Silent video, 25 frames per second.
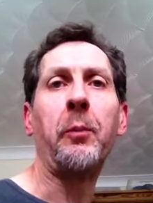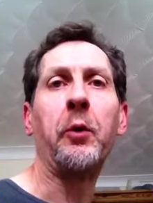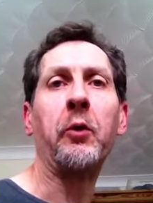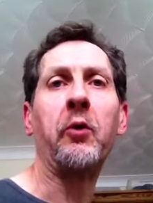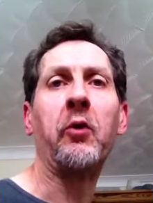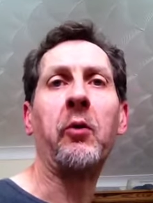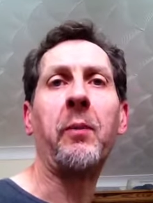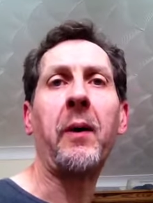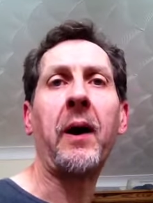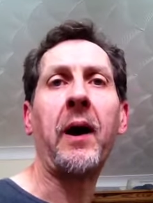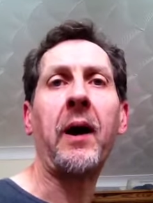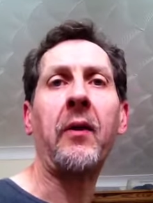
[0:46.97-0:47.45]

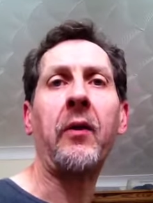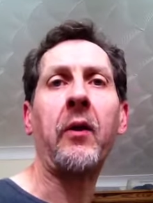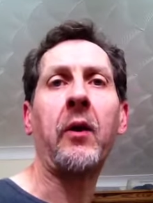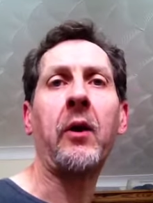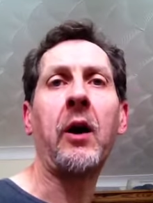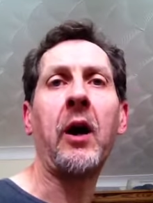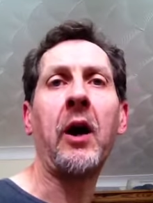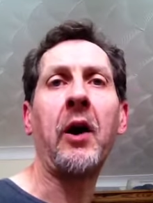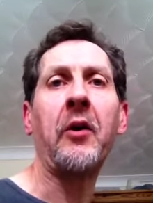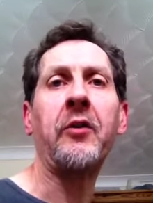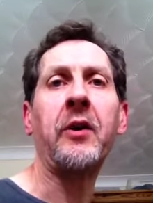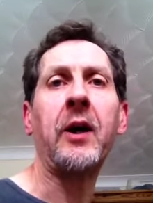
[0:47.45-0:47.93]
puts by the
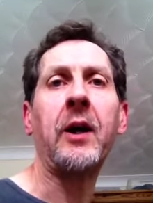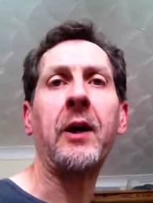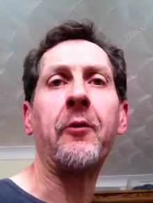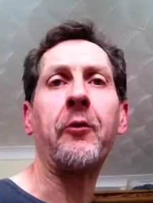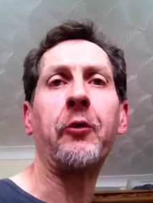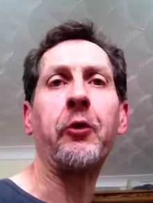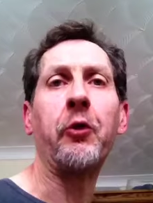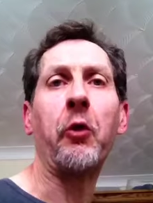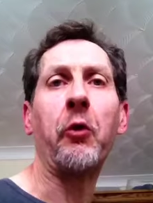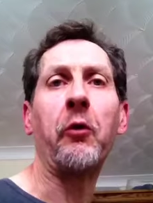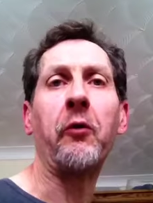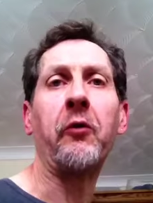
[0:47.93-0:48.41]
curtain I
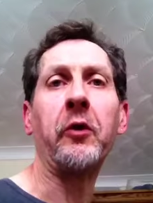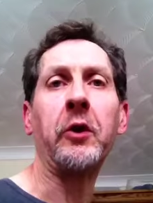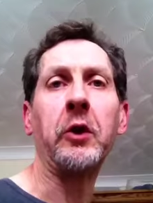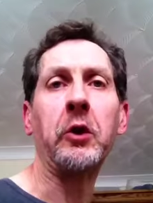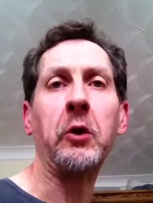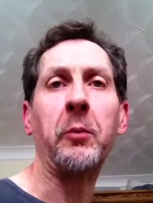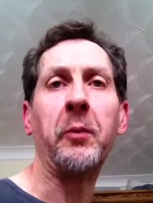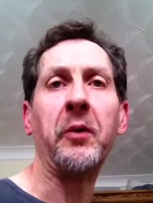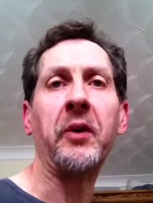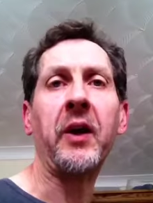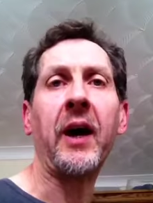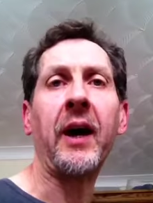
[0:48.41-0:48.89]
have drawn for
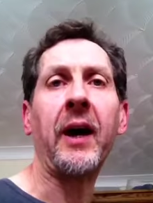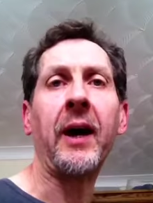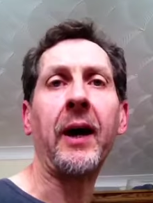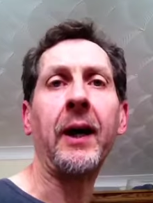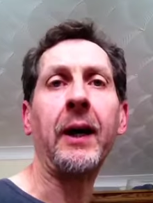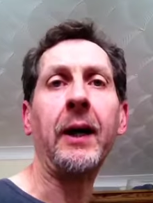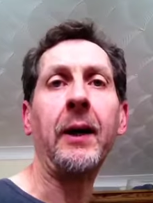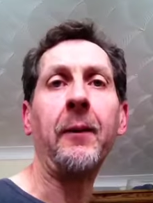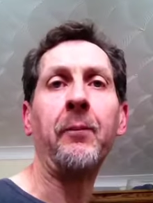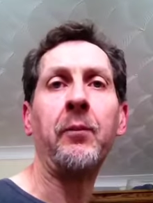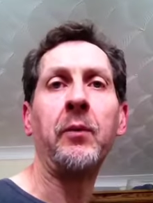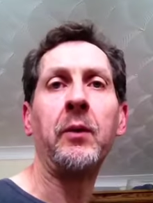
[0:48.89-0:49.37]
you but
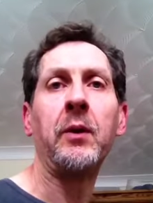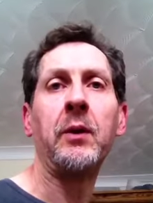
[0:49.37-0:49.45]
I,